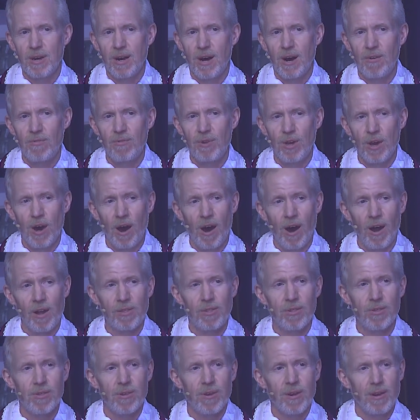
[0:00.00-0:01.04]
of
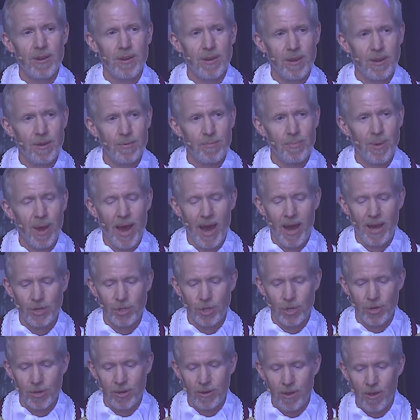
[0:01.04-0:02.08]
God's
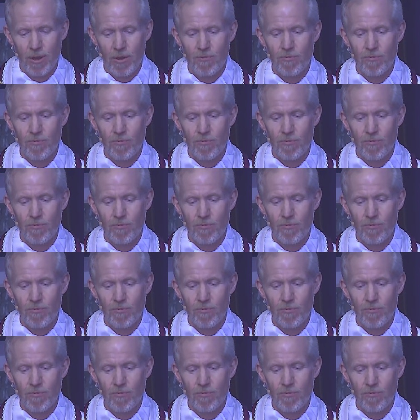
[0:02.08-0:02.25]
compassion